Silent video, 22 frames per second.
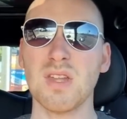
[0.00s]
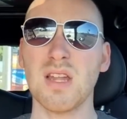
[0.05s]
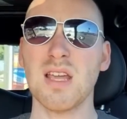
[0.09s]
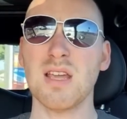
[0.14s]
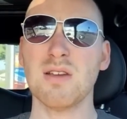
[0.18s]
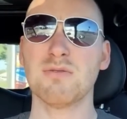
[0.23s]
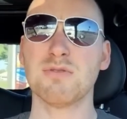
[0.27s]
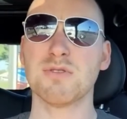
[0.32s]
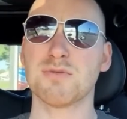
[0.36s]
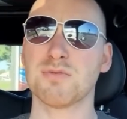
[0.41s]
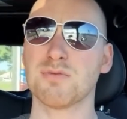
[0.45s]

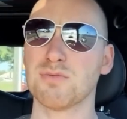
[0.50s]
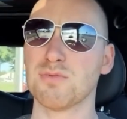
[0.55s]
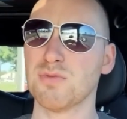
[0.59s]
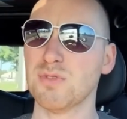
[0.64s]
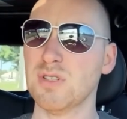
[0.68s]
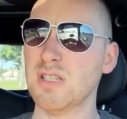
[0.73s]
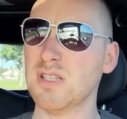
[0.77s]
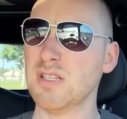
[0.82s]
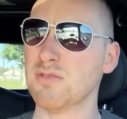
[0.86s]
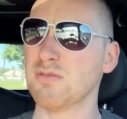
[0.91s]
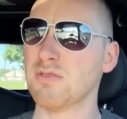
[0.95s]
it was
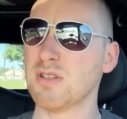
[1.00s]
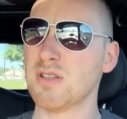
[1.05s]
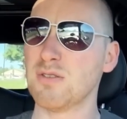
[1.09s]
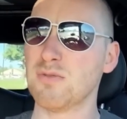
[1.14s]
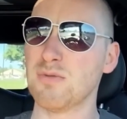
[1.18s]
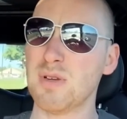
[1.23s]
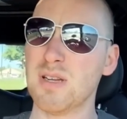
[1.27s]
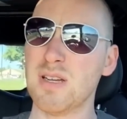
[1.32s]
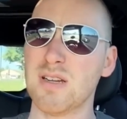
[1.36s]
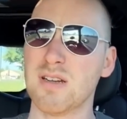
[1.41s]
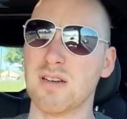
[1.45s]
really
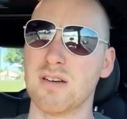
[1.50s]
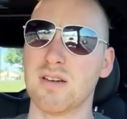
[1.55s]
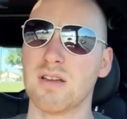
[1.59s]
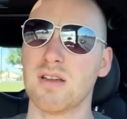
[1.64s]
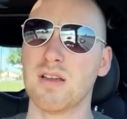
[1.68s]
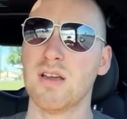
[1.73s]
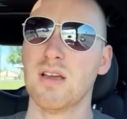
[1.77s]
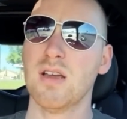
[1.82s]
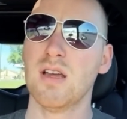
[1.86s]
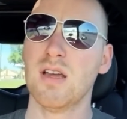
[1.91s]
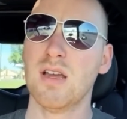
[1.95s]
weird.
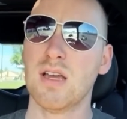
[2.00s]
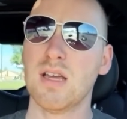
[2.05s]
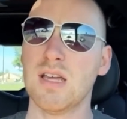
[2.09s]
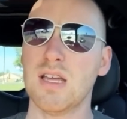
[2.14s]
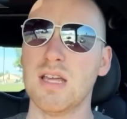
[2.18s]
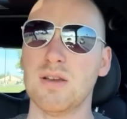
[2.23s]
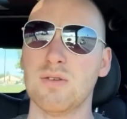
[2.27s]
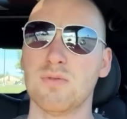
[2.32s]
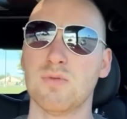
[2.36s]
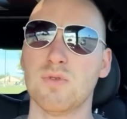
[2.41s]
It